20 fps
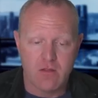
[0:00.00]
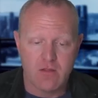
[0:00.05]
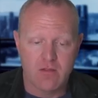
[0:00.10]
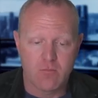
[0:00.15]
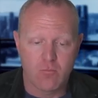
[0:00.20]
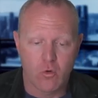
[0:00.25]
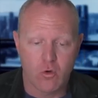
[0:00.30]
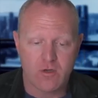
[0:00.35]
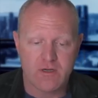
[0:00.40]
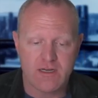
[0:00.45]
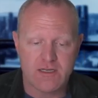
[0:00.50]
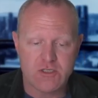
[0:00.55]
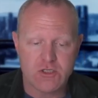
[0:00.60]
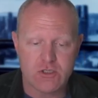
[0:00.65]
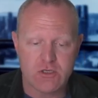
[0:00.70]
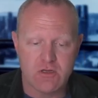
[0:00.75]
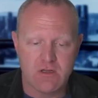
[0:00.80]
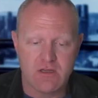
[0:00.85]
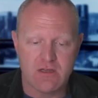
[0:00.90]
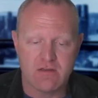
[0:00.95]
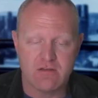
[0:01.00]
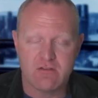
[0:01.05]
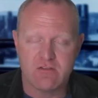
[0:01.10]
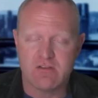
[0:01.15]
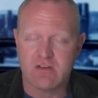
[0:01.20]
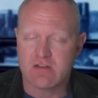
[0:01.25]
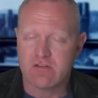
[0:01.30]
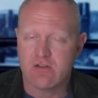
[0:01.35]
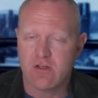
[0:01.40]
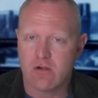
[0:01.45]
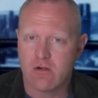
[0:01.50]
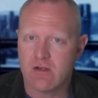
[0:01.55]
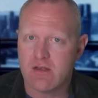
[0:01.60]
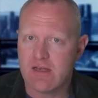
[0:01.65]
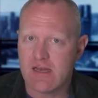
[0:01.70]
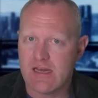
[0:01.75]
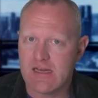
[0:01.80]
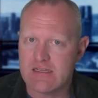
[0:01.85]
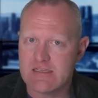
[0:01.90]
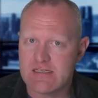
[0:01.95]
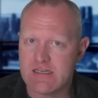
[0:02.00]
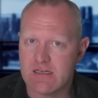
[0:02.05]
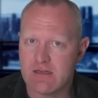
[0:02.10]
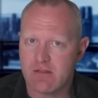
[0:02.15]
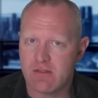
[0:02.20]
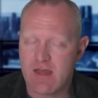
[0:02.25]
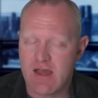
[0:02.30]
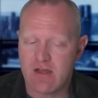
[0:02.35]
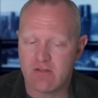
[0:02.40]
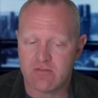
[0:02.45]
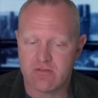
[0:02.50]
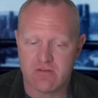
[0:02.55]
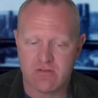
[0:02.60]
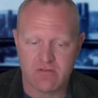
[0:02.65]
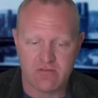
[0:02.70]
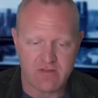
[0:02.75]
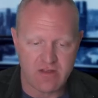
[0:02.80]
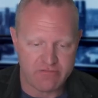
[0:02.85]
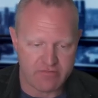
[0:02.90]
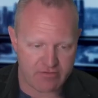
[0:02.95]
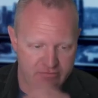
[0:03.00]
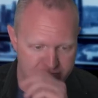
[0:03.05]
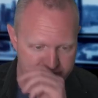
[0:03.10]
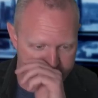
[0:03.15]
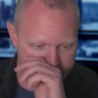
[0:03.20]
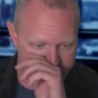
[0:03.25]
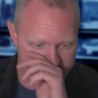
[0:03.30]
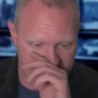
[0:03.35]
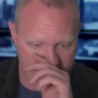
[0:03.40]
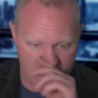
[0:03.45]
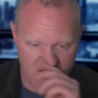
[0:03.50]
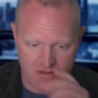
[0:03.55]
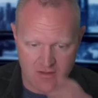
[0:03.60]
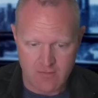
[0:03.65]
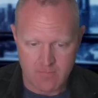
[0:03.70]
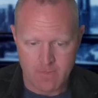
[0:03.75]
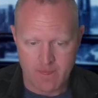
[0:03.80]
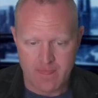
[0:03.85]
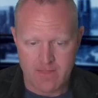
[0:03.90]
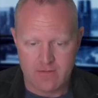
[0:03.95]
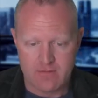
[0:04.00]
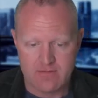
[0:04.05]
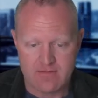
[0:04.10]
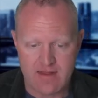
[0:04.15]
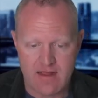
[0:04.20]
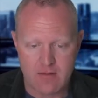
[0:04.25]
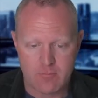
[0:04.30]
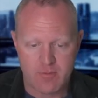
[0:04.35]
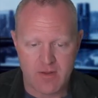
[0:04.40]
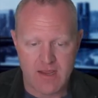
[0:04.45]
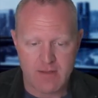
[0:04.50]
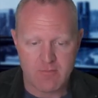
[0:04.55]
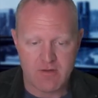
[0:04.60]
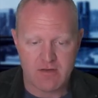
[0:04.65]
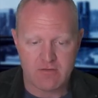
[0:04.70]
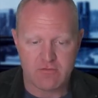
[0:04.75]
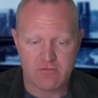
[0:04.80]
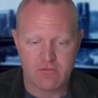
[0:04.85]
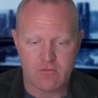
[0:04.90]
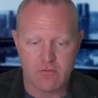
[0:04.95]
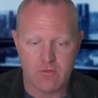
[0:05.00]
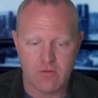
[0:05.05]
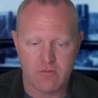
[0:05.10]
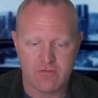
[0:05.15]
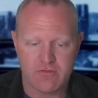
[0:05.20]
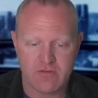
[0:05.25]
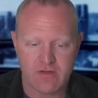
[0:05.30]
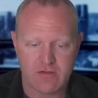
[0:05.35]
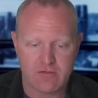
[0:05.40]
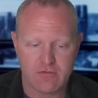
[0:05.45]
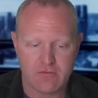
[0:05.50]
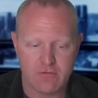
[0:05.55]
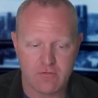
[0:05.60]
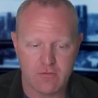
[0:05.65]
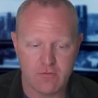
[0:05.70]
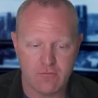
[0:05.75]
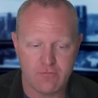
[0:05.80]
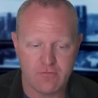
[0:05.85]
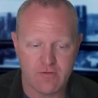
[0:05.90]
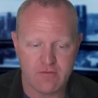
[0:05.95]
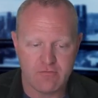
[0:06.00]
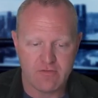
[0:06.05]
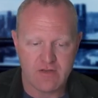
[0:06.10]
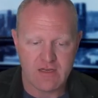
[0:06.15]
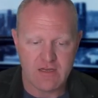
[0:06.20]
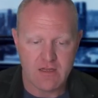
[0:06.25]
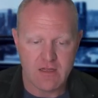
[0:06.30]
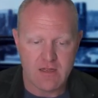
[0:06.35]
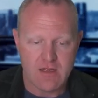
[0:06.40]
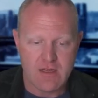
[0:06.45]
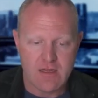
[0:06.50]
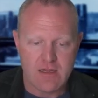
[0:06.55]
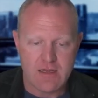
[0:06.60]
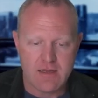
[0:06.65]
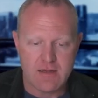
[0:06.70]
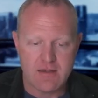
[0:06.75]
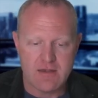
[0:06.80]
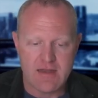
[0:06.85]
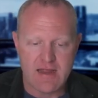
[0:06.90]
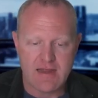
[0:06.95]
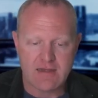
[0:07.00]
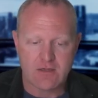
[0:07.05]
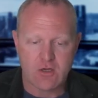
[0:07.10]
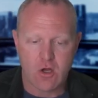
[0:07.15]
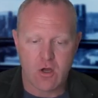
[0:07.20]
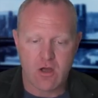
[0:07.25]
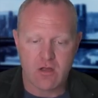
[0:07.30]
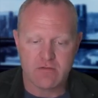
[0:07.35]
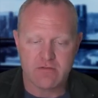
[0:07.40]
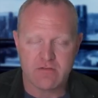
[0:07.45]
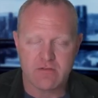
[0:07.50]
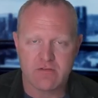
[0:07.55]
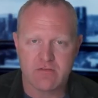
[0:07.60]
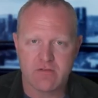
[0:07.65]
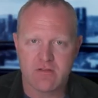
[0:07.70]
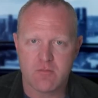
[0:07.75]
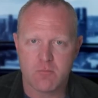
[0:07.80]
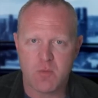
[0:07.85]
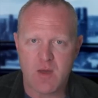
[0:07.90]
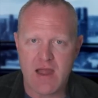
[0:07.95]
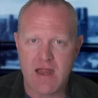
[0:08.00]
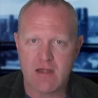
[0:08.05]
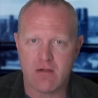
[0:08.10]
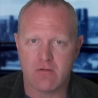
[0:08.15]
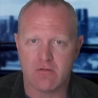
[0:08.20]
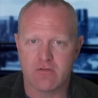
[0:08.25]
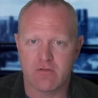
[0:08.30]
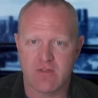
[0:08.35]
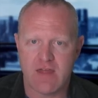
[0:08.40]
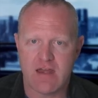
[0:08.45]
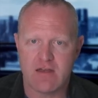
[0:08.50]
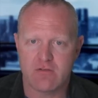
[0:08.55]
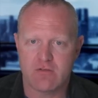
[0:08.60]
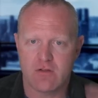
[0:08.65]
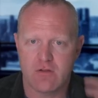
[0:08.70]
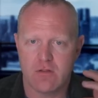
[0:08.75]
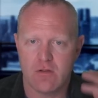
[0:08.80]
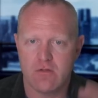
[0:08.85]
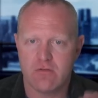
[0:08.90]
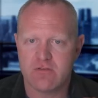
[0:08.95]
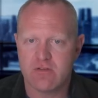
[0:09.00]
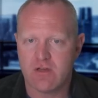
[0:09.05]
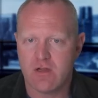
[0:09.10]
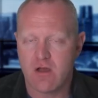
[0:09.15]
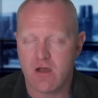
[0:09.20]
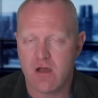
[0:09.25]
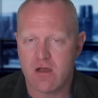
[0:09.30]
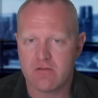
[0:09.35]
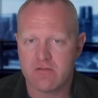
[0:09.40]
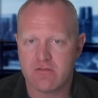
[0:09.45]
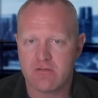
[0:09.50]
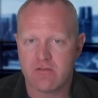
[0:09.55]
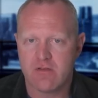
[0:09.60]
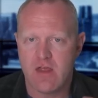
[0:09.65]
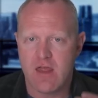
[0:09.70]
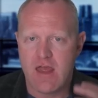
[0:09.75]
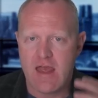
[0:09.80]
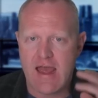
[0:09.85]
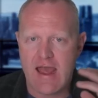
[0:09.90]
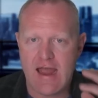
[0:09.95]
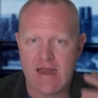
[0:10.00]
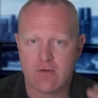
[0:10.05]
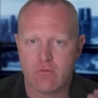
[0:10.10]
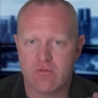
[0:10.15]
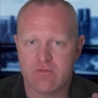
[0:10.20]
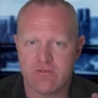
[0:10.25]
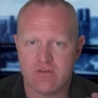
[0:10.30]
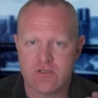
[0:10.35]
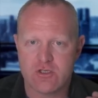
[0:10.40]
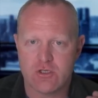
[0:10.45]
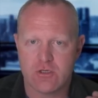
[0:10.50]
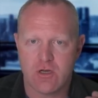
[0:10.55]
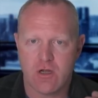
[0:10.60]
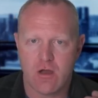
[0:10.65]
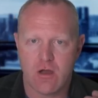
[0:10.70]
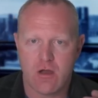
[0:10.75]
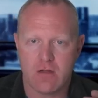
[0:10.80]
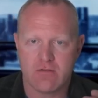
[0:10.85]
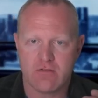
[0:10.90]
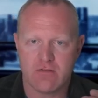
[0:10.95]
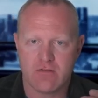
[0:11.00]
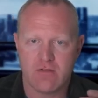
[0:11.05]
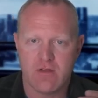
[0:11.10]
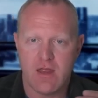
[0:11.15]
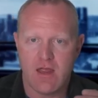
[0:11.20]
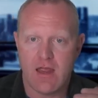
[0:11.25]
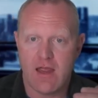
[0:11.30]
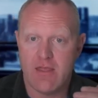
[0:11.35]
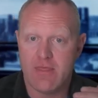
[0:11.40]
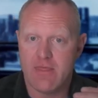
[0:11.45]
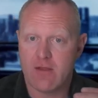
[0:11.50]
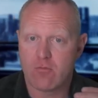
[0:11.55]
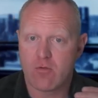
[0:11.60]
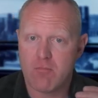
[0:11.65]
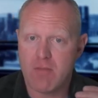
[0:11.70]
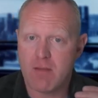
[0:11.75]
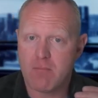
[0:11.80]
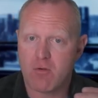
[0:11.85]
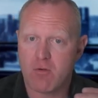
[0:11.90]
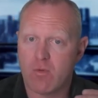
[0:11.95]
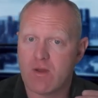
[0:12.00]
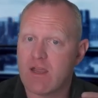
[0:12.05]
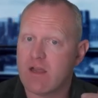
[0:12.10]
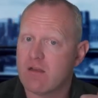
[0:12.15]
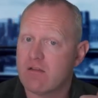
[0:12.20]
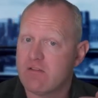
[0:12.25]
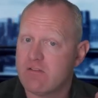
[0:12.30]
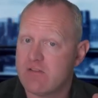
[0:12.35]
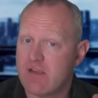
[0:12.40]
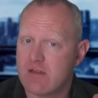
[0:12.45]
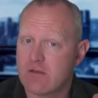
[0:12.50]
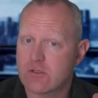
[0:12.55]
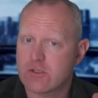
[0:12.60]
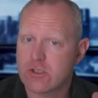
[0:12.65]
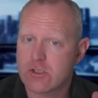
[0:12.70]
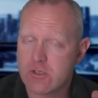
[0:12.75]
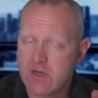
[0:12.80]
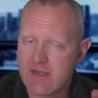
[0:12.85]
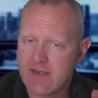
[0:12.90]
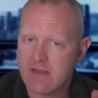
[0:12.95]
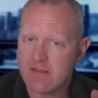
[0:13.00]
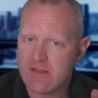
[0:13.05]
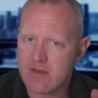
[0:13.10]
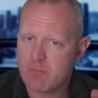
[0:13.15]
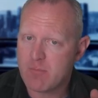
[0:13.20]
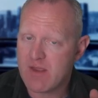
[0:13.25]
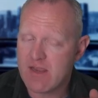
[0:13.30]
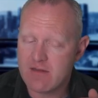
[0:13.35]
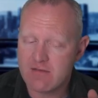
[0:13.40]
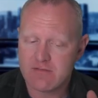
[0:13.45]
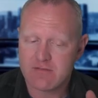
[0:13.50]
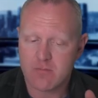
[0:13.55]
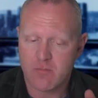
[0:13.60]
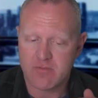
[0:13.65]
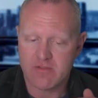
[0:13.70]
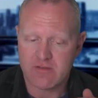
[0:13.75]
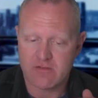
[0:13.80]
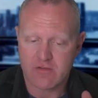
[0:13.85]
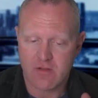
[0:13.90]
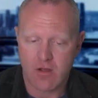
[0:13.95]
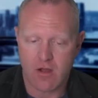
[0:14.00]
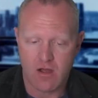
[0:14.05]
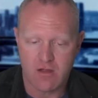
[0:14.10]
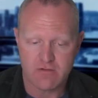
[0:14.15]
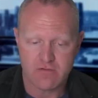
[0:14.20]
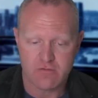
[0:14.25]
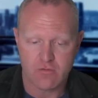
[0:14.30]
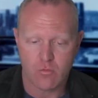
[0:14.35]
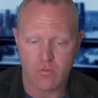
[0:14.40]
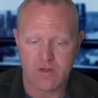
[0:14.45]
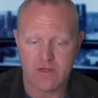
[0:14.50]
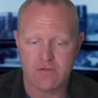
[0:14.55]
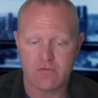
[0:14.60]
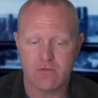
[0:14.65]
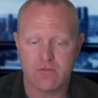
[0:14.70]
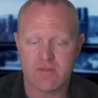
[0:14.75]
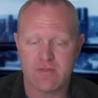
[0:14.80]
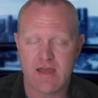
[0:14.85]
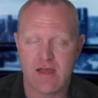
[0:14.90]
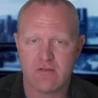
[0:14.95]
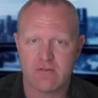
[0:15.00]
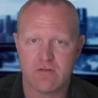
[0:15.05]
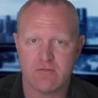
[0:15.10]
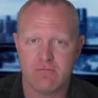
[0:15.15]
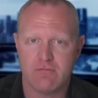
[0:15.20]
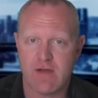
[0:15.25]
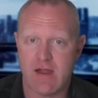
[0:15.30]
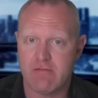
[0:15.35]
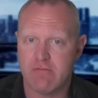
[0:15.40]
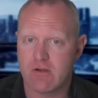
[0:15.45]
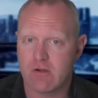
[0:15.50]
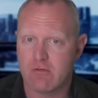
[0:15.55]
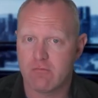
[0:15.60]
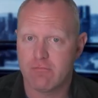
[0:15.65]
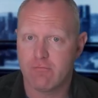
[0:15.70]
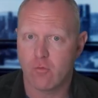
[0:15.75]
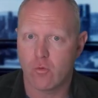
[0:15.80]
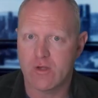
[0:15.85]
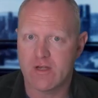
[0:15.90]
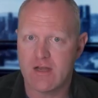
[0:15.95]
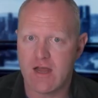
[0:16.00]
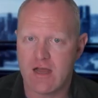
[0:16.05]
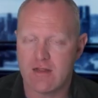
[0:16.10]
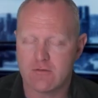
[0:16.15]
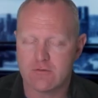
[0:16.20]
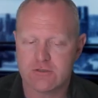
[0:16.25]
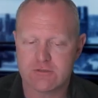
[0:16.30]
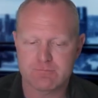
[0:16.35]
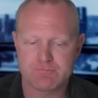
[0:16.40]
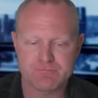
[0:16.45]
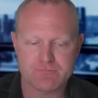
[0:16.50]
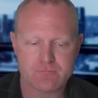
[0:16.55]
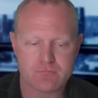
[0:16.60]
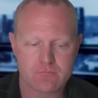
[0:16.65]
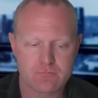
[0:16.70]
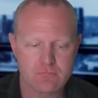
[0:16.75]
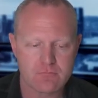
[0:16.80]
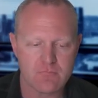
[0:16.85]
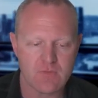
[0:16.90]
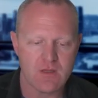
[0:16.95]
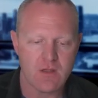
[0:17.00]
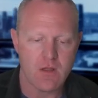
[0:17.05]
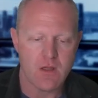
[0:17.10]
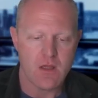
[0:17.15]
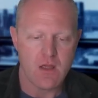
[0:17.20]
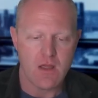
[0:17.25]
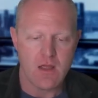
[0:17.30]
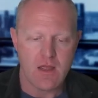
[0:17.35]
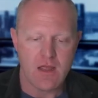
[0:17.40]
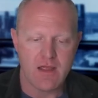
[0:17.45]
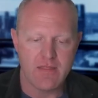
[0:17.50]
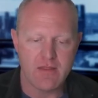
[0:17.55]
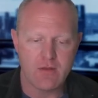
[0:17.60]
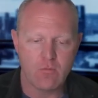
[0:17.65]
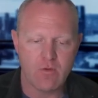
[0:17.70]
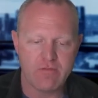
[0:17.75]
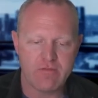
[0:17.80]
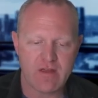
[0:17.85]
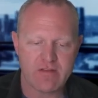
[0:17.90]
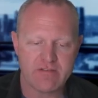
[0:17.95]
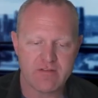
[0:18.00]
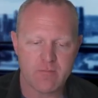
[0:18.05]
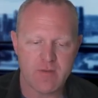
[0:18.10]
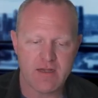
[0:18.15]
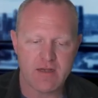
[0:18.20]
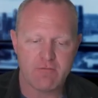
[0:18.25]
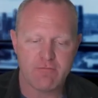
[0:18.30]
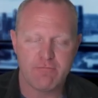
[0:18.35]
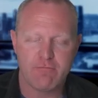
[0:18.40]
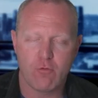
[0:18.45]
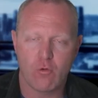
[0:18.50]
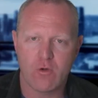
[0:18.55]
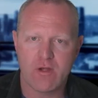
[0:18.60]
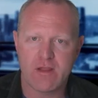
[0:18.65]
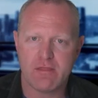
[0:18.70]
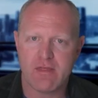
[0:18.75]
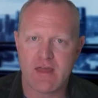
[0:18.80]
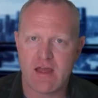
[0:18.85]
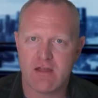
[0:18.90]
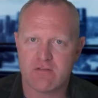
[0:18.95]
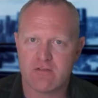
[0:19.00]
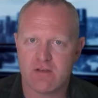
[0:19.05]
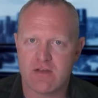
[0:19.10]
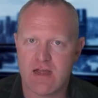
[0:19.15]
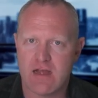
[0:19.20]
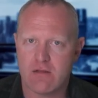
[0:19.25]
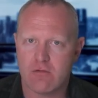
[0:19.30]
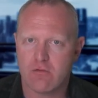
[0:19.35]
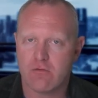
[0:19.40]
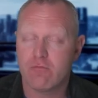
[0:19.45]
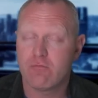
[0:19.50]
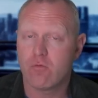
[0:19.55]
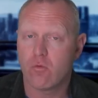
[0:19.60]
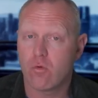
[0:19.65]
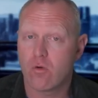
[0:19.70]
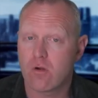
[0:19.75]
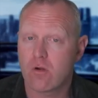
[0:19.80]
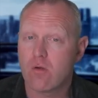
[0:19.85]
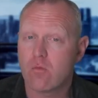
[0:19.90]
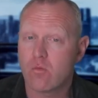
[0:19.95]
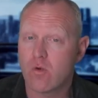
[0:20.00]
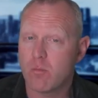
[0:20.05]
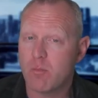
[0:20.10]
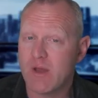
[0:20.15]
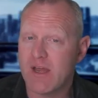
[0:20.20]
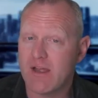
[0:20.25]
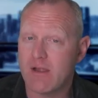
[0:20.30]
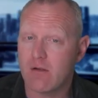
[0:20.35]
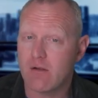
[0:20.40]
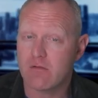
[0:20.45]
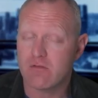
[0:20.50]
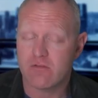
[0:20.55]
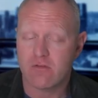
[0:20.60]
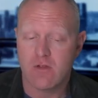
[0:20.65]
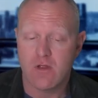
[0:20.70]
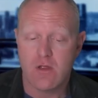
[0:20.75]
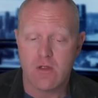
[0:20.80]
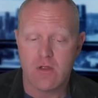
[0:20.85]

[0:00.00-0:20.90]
The mortgage is $618,750. Down payment is $206,250. Net costs to the buyer. So that is closing costs, acquisition costs, and then remember, we got a seller credit that paid some of these costs, $22,540. And then we've estimated $40,000 for repairs.